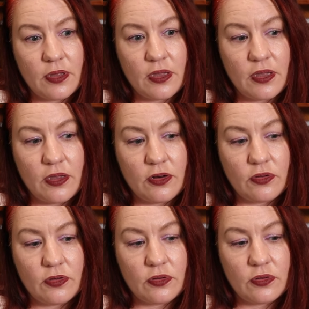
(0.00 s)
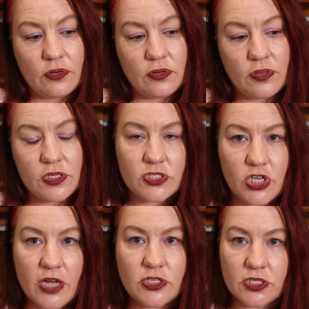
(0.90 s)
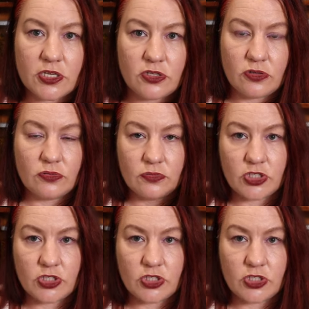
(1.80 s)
it, you know, this changes as you